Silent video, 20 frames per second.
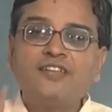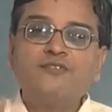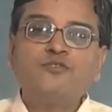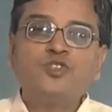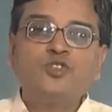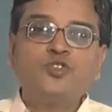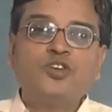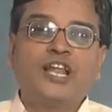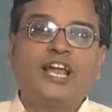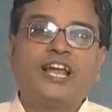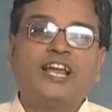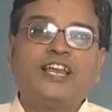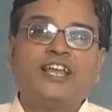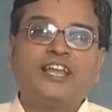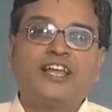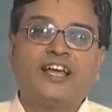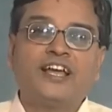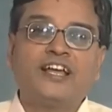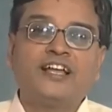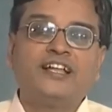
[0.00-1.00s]
gives you an
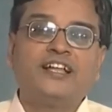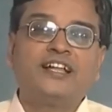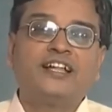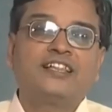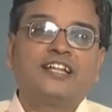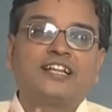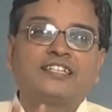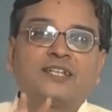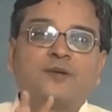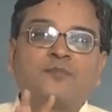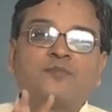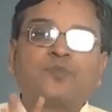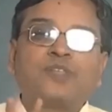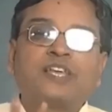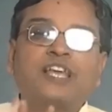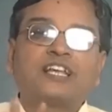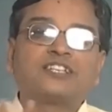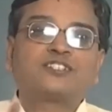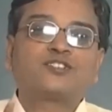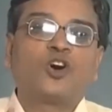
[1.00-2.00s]
idea that something
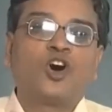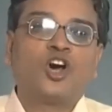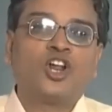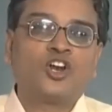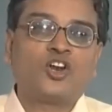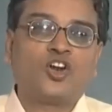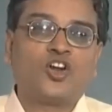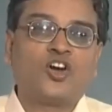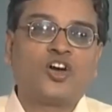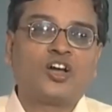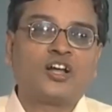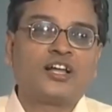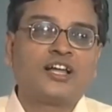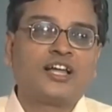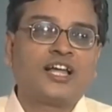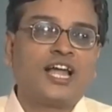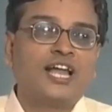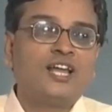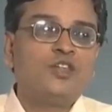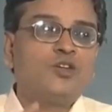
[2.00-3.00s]
has gone wrong
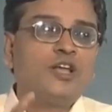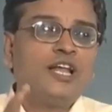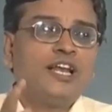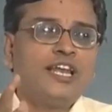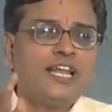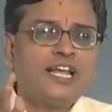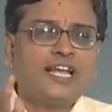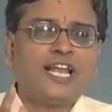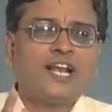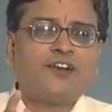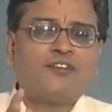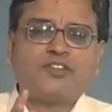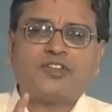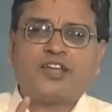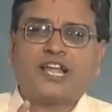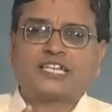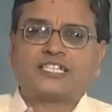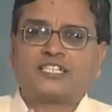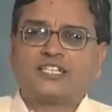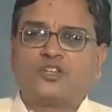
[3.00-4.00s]
and you can take corrective
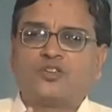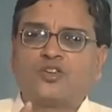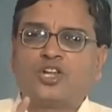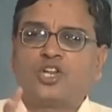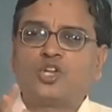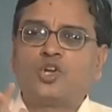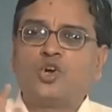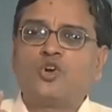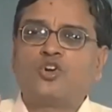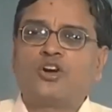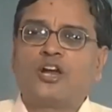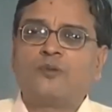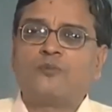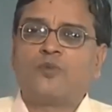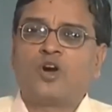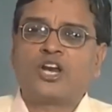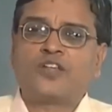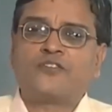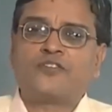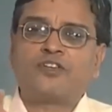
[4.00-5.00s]
action. You can go and
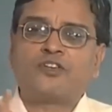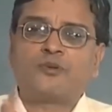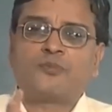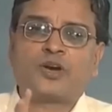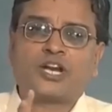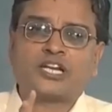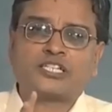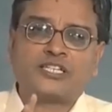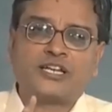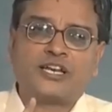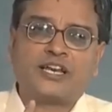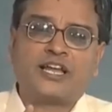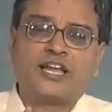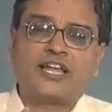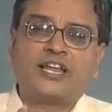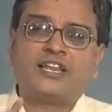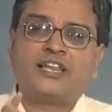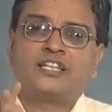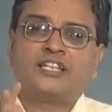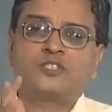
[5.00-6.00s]
modify your production
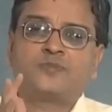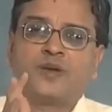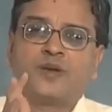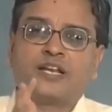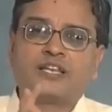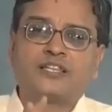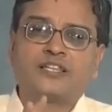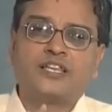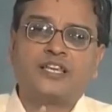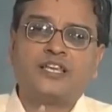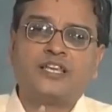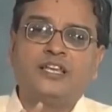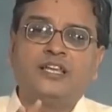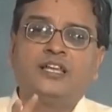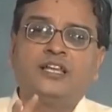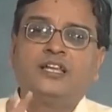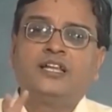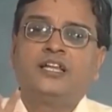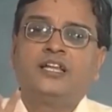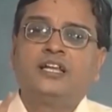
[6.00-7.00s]
line, inspect the
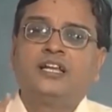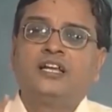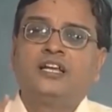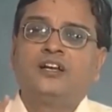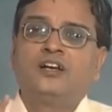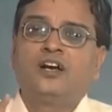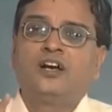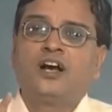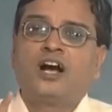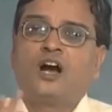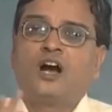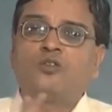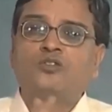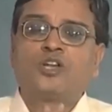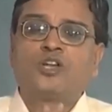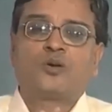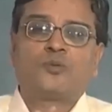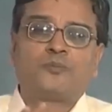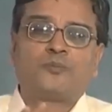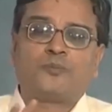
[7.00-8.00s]
how
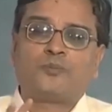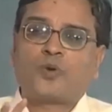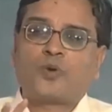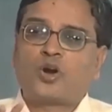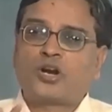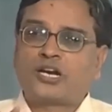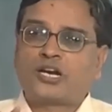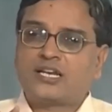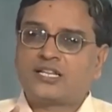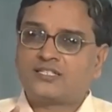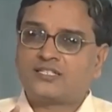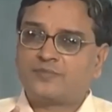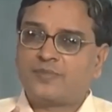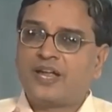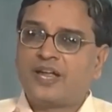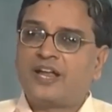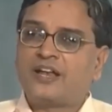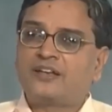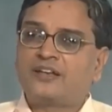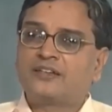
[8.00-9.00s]
the product is
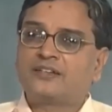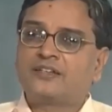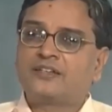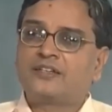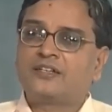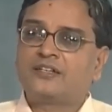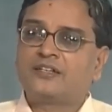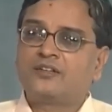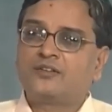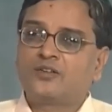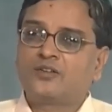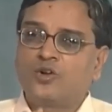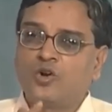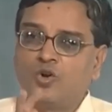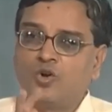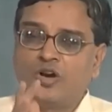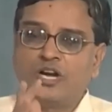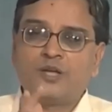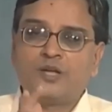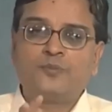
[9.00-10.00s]
made,
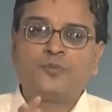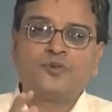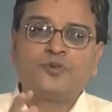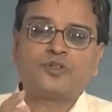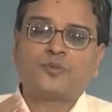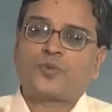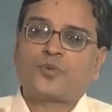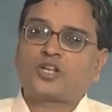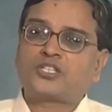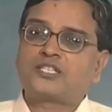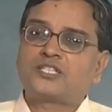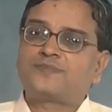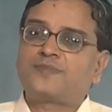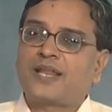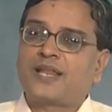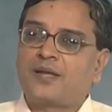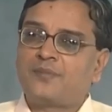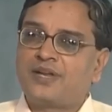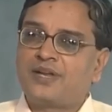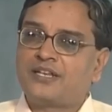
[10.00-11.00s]
go and improve the process
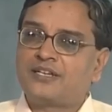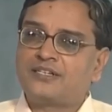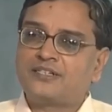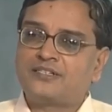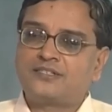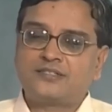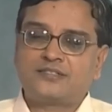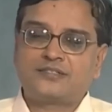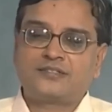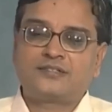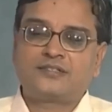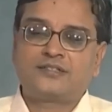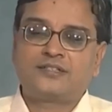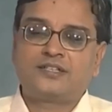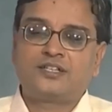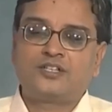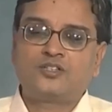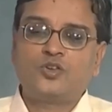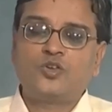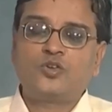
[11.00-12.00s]
parameters.
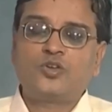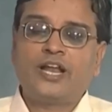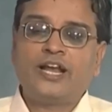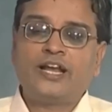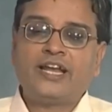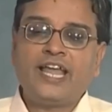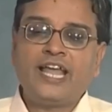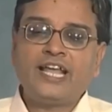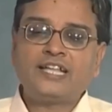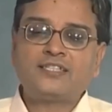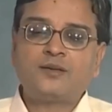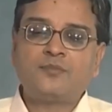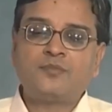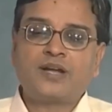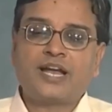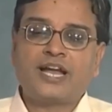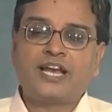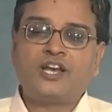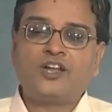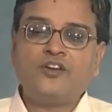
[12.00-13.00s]
So, you can take some
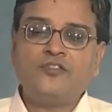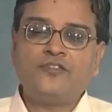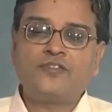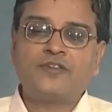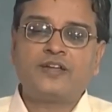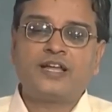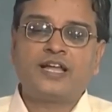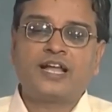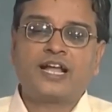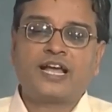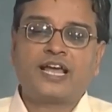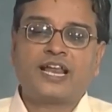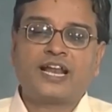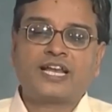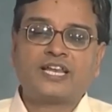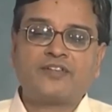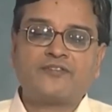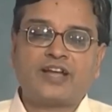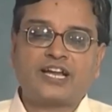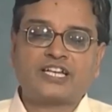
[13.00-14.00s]
kind of
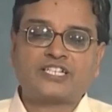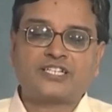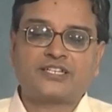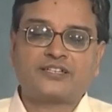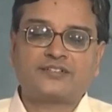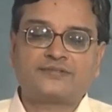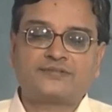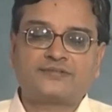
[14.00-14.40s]
corrective action.